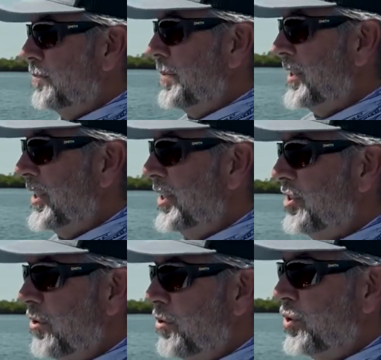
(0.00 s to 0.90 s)
busy
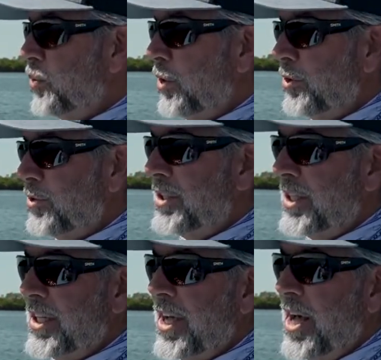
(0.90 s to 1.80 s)
zones where you
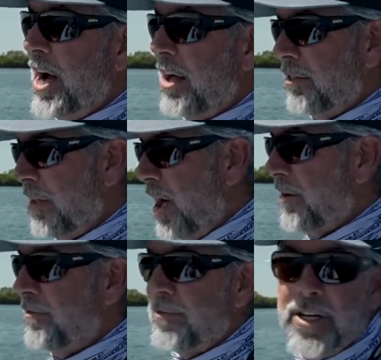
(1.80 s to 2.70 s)
see a lot
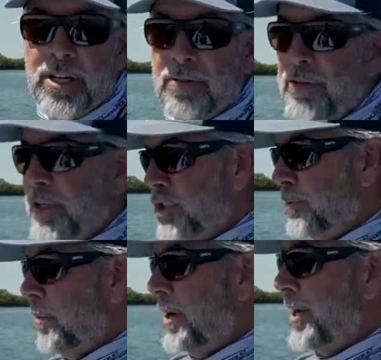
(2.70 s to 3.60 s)
of feeding fish
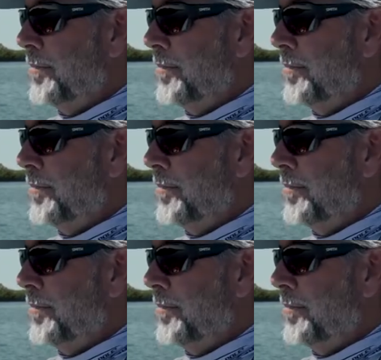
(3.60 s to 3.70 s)
spraying